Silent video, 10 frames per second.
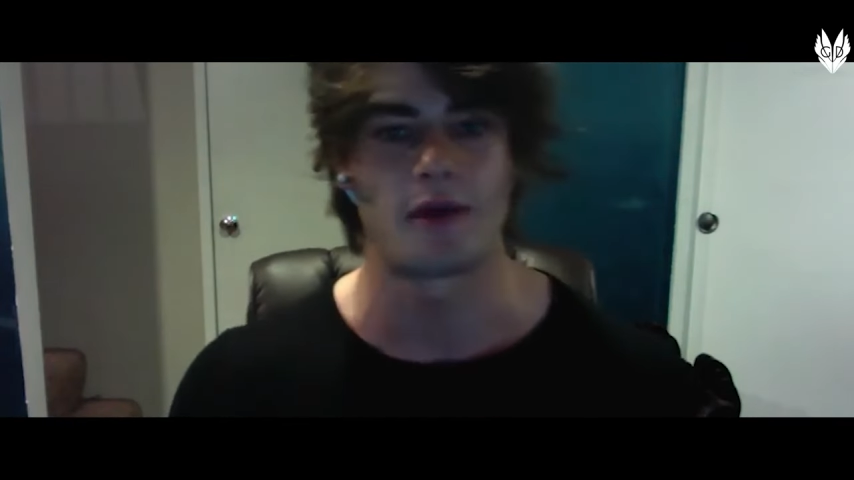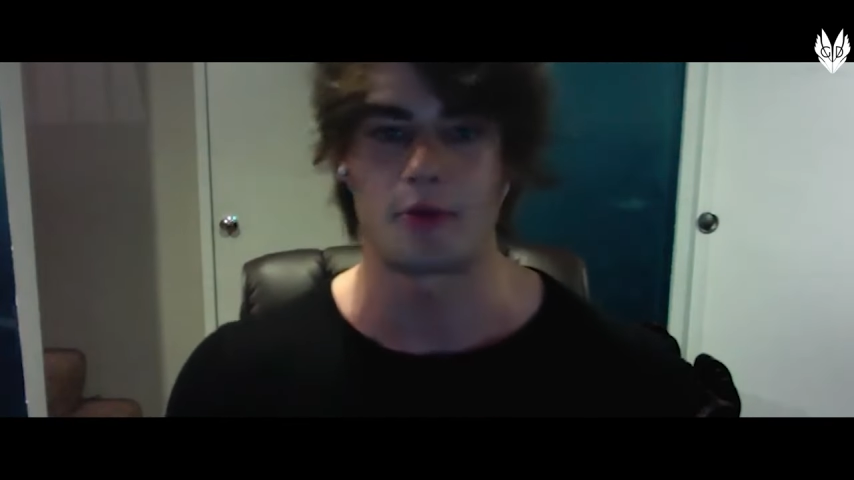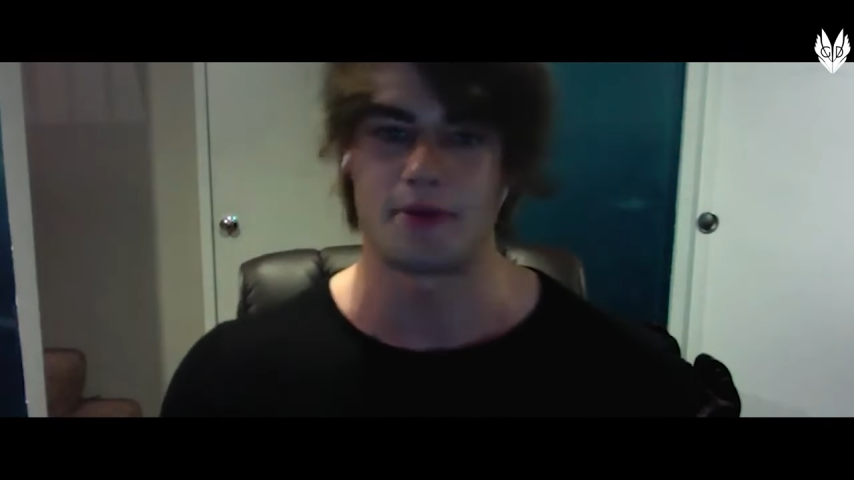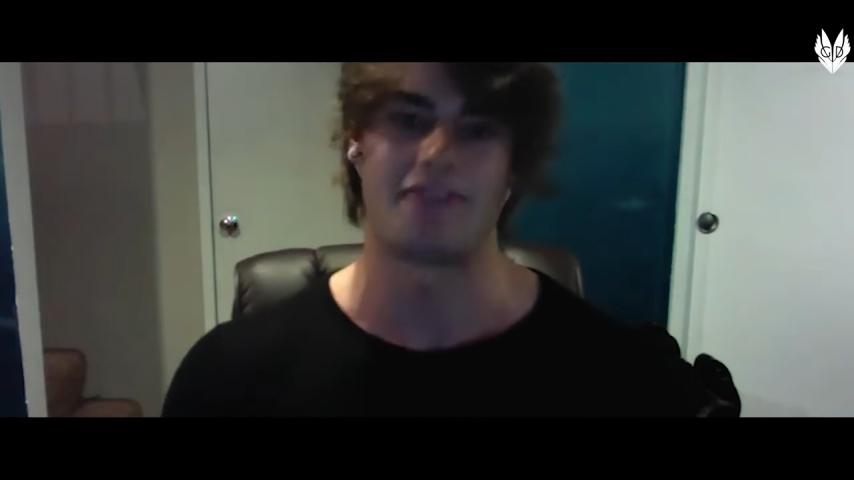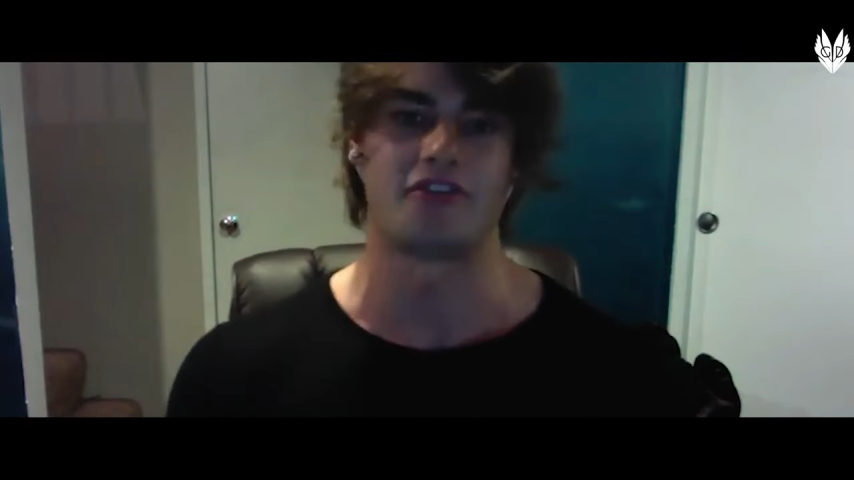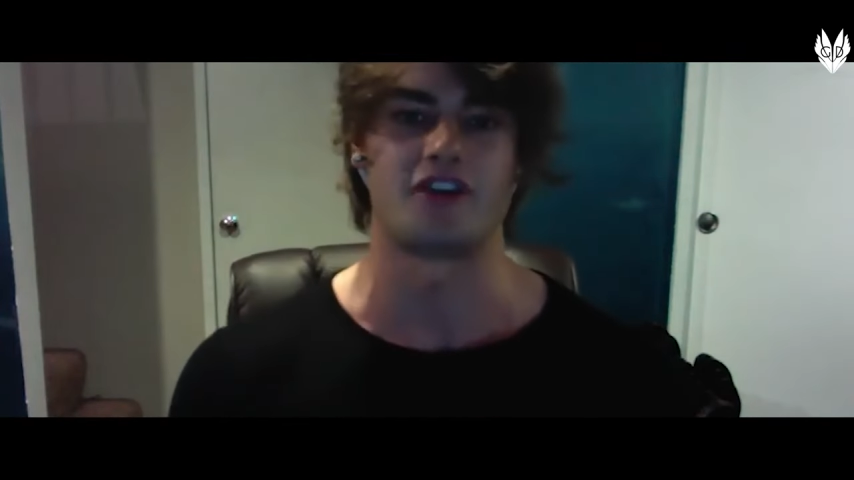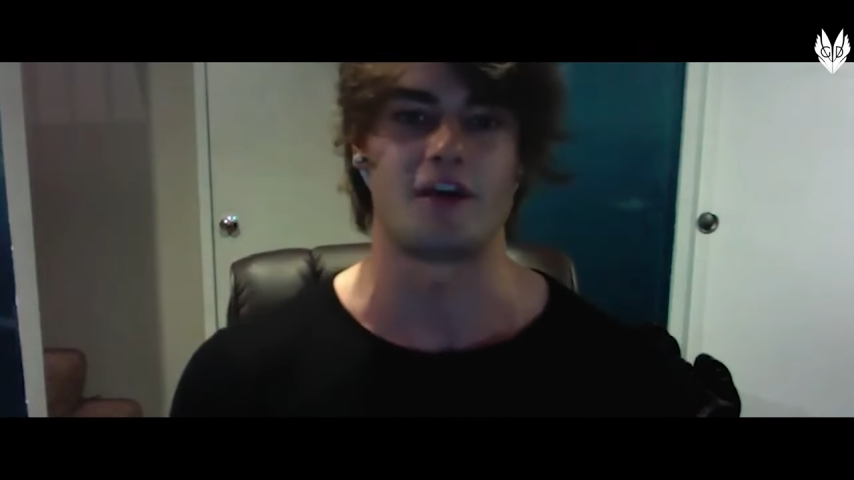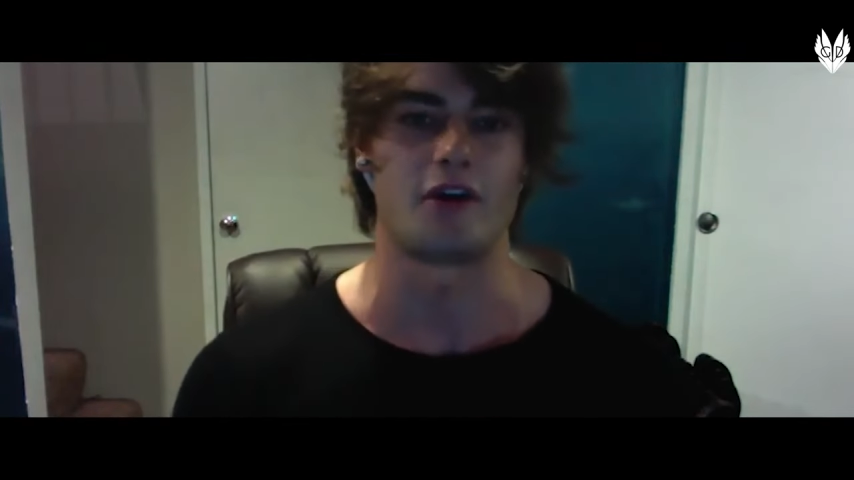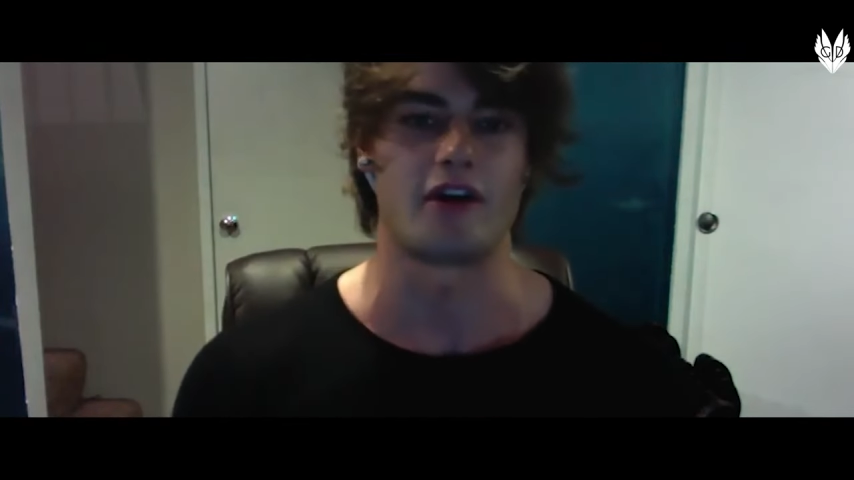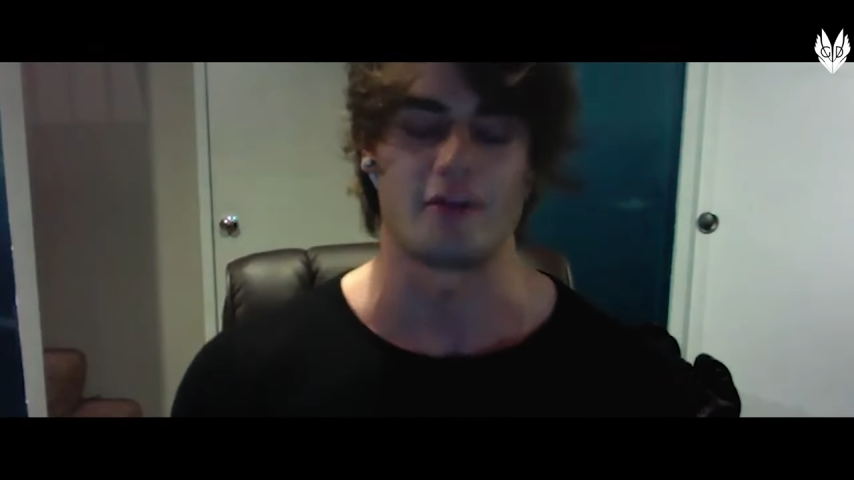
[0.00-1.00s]
Tomorrow may
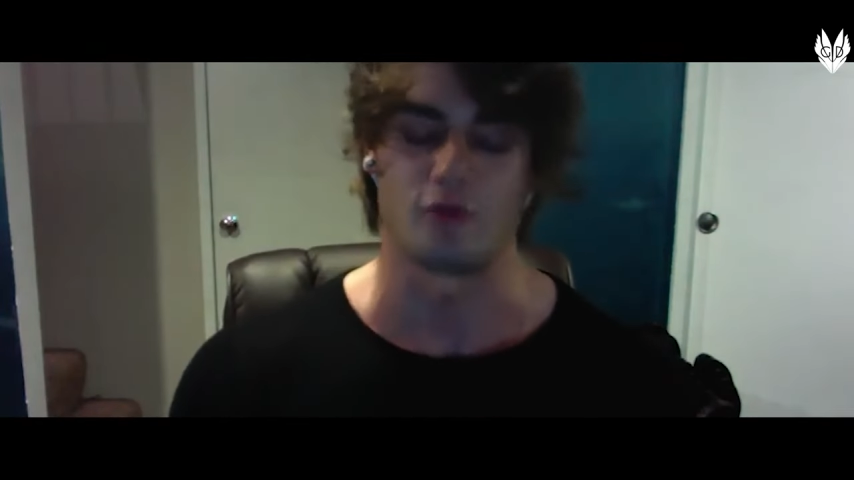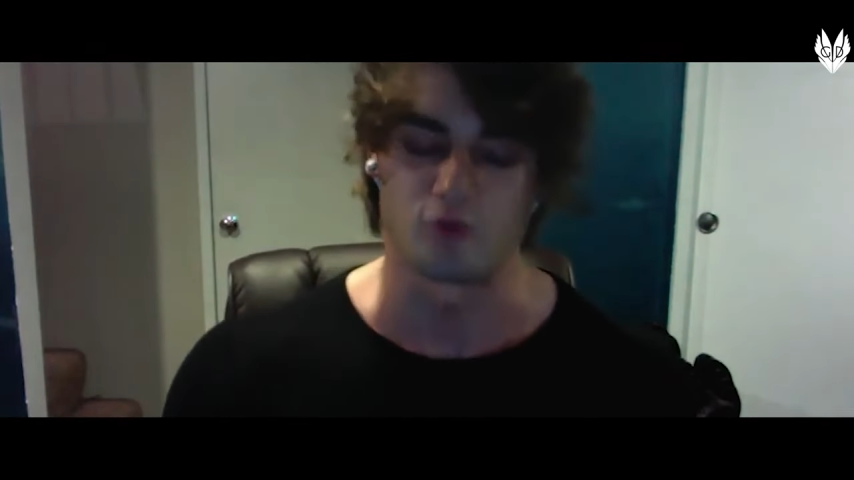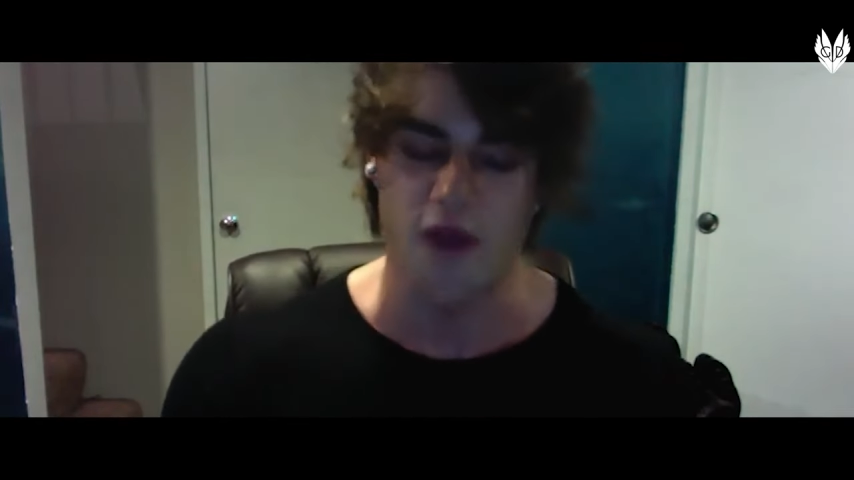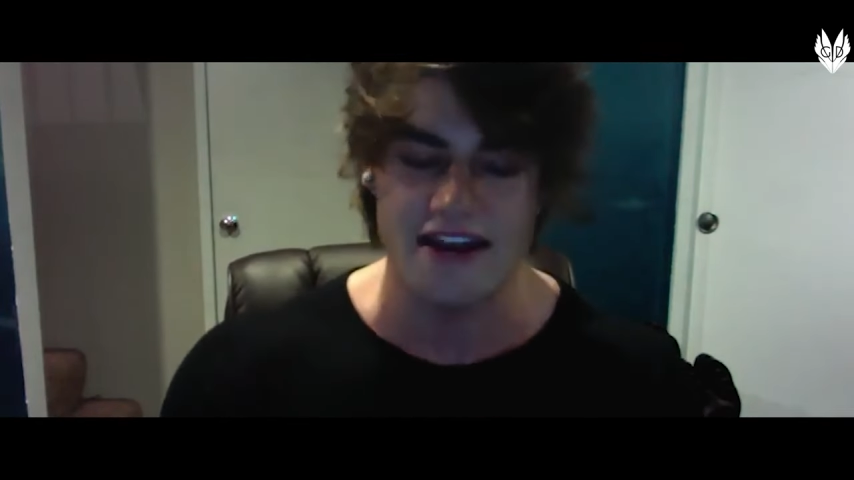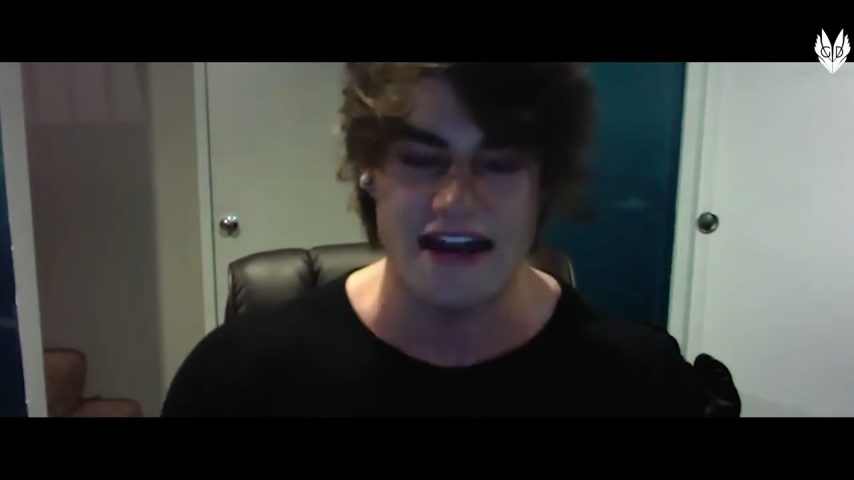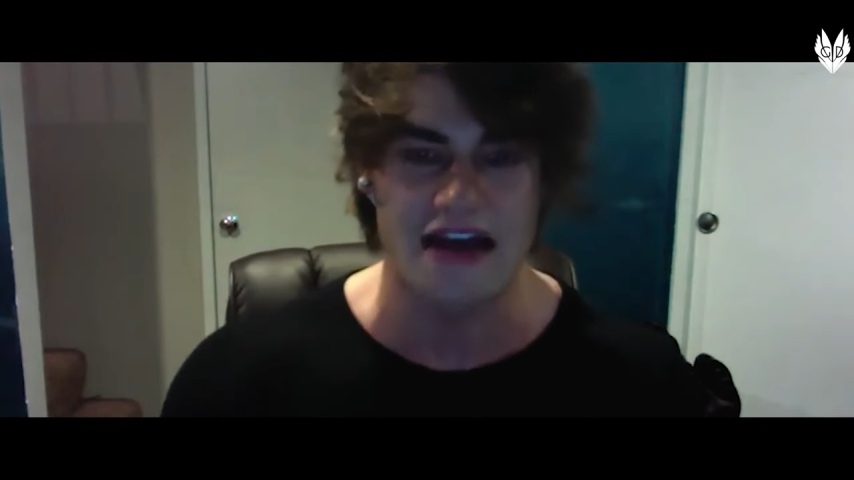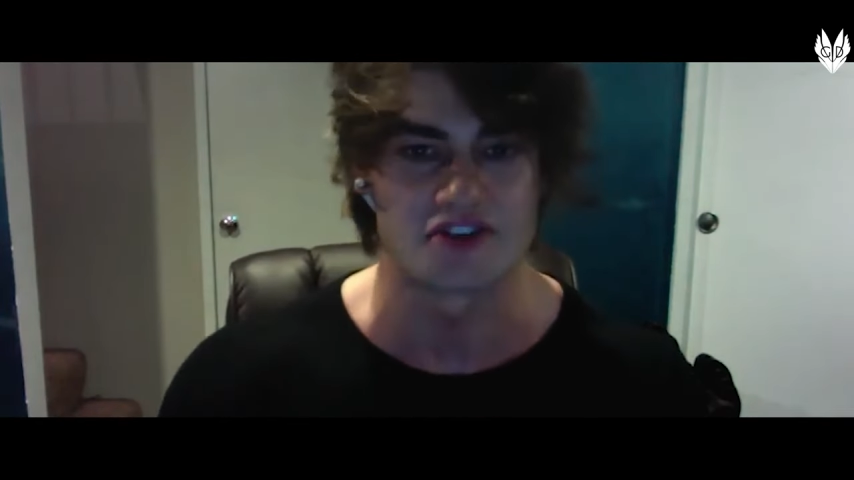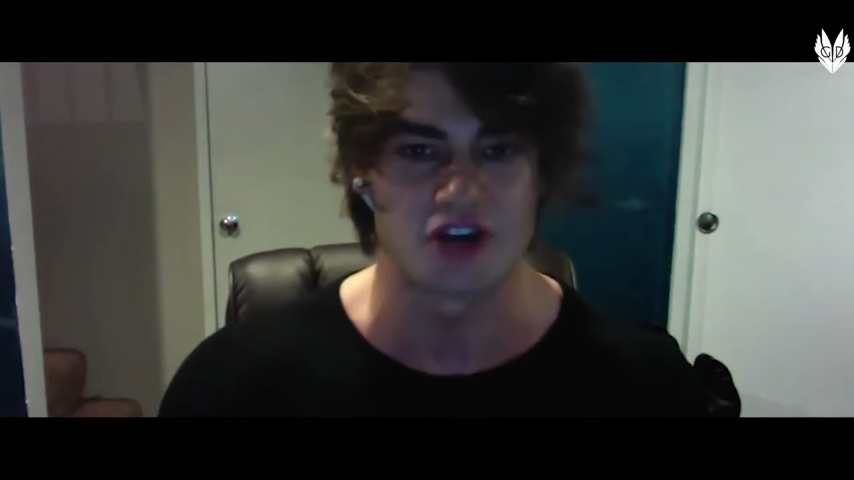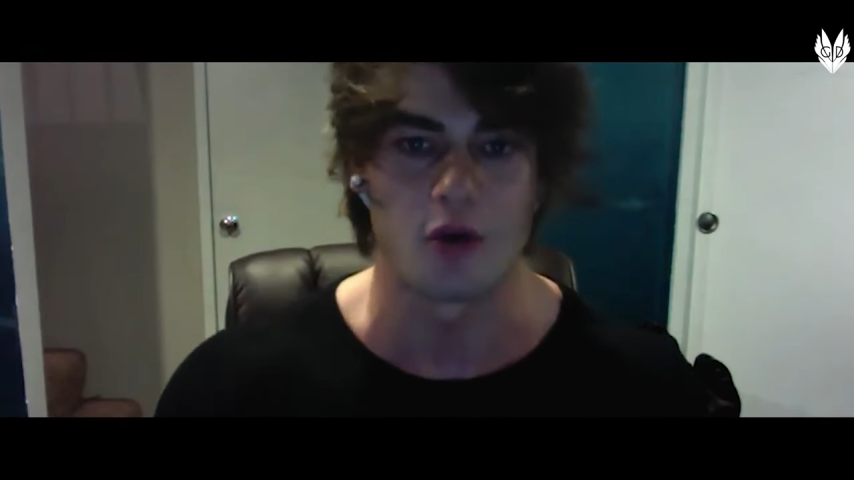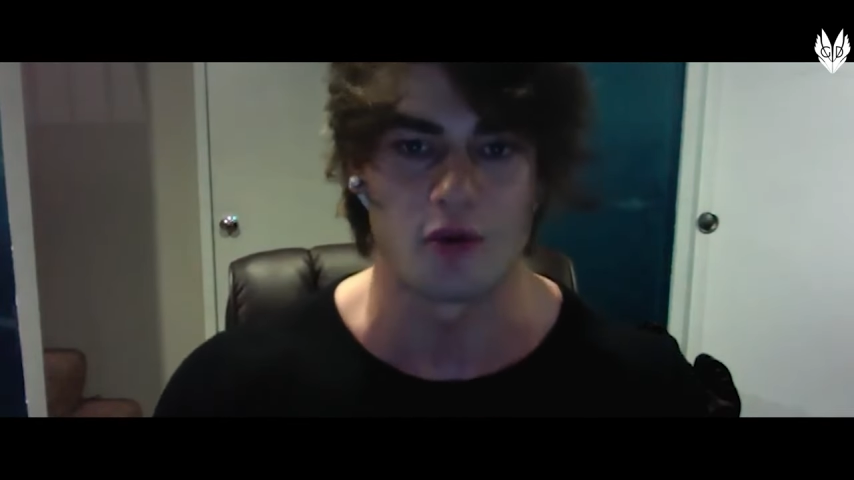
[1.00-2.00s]
never come, alright? Right
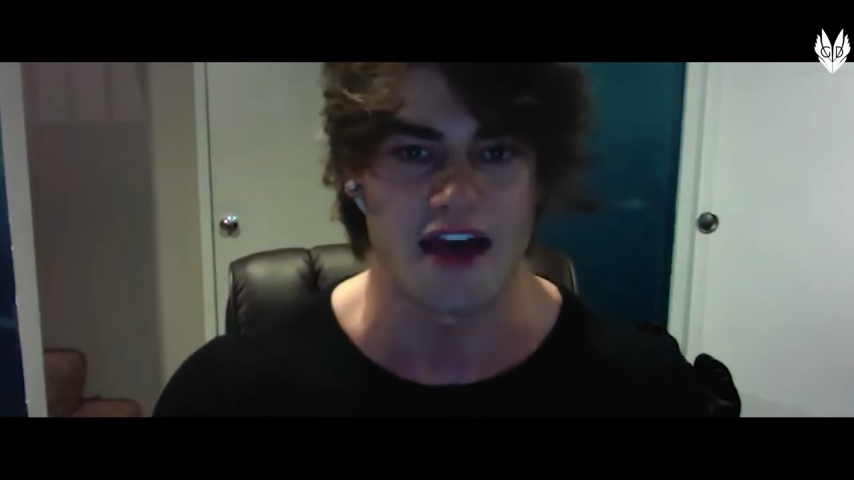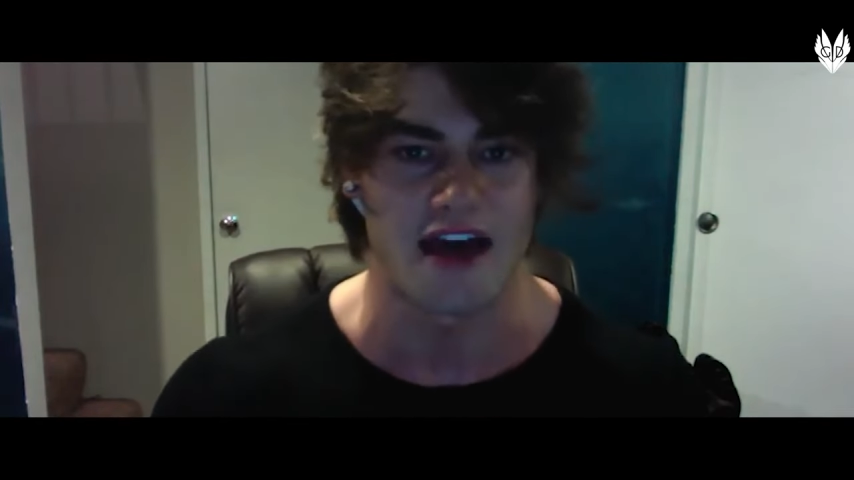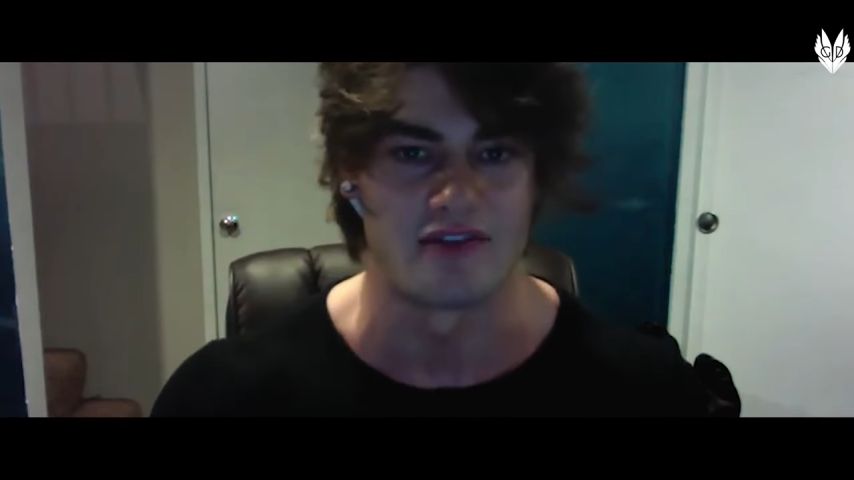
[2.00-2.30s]
now is all we